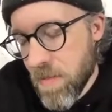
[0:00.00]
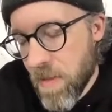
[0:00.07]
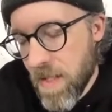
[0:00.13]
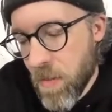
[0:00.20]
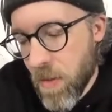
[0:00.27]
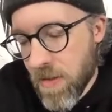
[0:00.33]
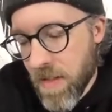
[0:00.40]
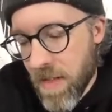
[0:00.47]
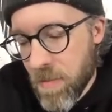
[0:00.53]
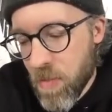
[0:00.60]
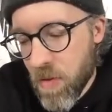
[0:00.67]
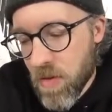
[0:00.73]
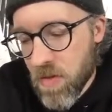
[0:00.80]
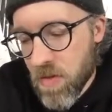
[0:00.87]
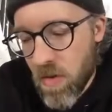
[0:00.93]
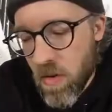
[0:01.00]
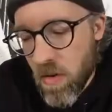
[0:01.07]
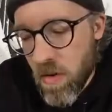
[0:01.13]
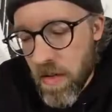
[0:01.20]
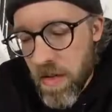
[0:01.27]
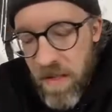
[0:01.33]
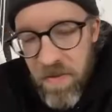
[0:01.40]
He worked at a bookstore,
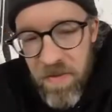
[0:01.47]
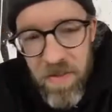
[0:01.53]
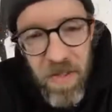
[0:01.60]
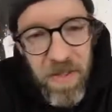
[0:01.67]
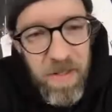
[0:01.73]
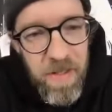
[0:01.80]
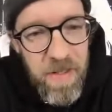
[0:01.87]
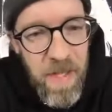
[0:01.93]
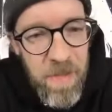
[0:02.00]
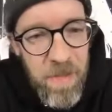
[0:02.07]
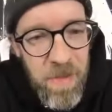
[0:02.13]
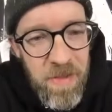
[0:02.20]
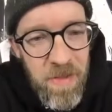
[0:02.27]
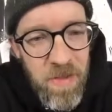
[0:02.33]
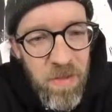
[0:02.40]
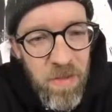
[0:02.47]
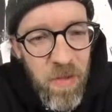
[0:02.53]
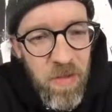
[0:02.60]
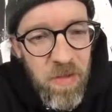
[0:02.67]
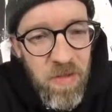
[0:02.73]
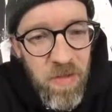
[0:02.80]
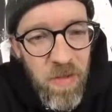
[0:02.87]
and I feel like it came into the
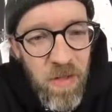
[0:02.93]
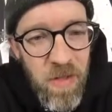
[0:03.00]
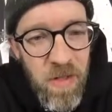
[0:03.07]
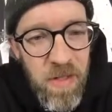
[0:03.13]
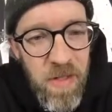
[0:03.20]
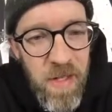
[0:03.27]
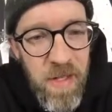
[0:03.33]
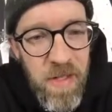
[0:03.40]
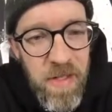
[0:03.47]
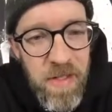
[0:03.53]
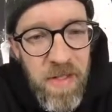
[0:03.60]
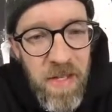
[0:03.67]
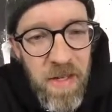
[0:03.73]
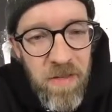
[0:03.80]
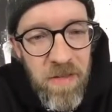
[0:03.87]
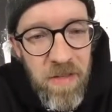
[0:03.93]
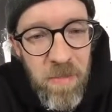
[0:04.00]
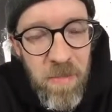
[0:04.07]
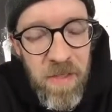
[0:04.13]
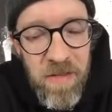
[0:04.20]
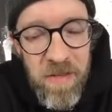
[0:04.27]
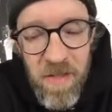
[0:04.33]
bookstore and he gave it to
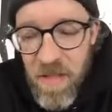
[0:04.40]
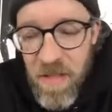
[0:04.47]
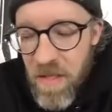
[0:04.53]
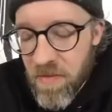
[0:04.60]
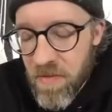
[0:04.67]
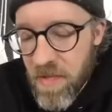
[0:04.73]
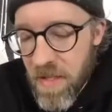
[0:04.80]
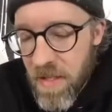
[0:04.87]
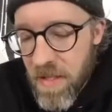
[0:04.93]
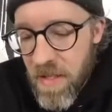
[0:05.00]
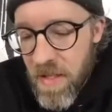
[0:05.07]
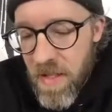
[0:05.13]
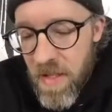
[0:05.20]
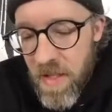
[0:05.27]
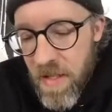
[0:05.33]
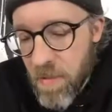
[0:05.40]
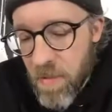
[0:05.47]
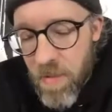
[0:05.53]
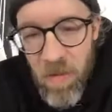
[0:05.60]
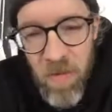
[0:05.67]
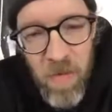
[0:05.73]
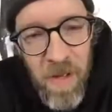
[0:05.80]
me as a gift, and it
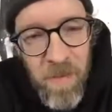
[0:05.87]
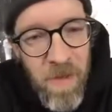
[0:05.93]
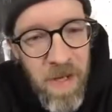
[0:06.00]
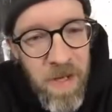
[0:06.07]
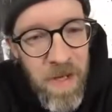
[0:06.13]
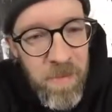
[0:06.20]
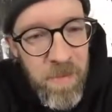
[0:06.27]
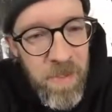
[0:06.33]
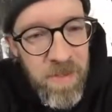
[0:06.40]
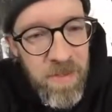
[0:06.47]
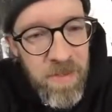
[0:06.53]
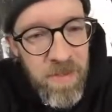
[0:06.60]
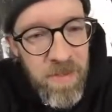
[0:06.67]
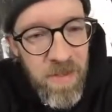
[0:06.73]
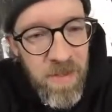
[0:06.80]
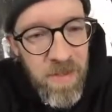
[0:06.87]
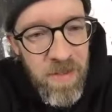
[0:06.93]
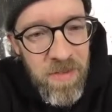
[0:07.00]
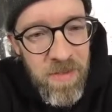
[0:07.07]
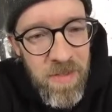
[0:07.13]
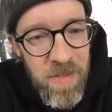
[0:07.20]
blew my mind, man, you know.